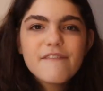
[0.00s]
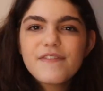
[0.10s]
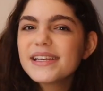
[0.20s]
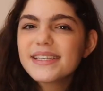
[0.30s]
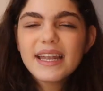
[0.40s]

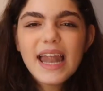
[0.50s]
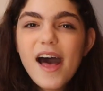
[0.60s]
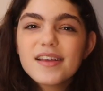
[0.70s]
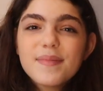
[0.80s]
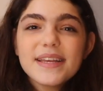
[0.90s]
This
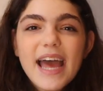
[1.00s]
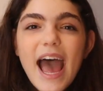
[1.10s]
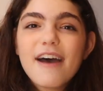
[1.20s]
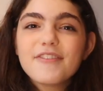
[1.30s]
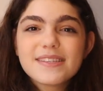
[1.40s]
allows me to
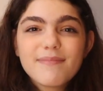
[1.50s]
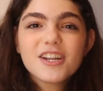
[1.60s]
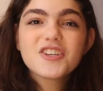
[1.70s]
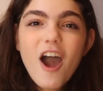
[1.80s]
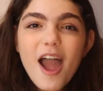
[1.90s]
have as
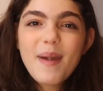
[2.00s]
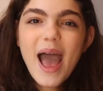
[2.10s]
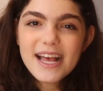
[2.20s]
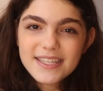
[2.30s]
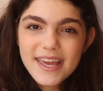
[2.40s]
much time
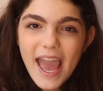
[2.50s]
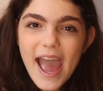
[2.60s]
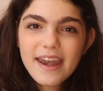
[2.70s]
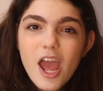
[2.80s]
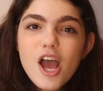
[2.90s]
as I
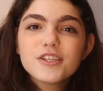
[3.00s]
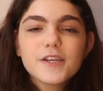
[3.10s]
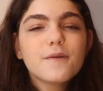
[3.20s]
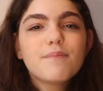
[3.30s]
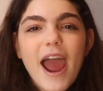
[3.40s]
can
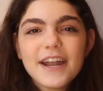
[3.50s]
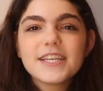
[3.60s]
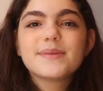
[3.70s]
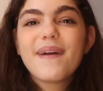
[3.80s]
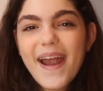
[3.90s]
to practice